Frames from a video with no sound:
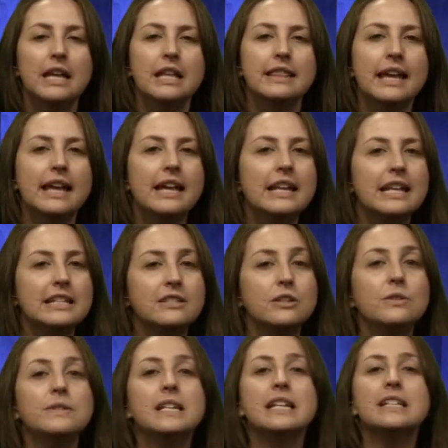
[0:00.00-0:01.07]
then it's
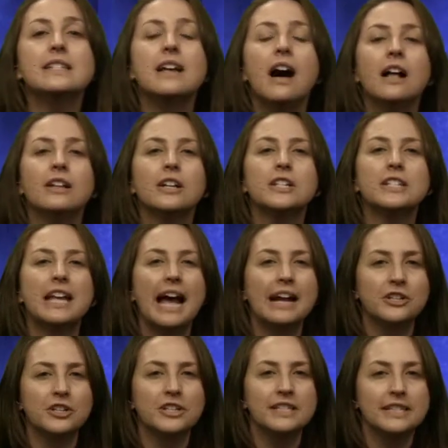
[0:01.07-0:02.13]
using its color to
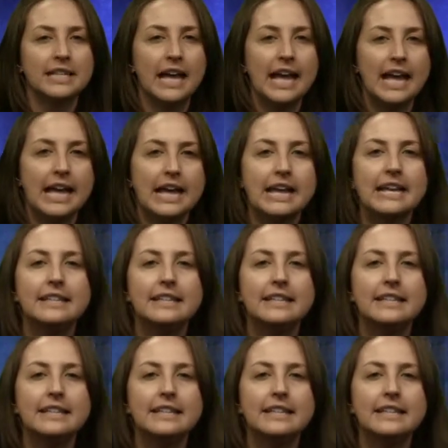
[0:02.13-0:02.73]
actually say,